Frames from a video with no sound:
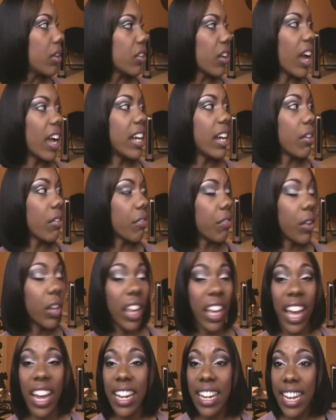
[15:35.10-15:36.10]
but I never
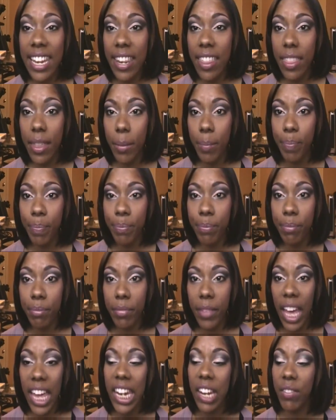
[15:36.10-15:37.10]
felt like I needed them.
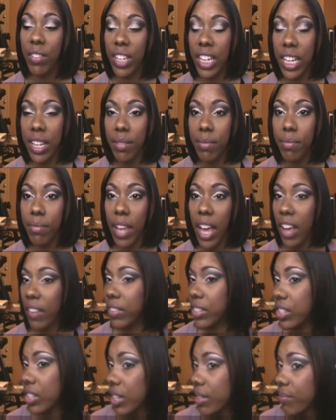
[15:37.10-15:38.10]
I never did,
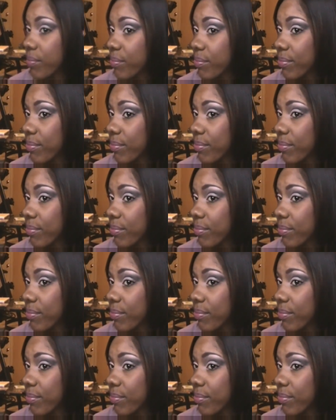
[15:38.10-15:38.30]
obviously.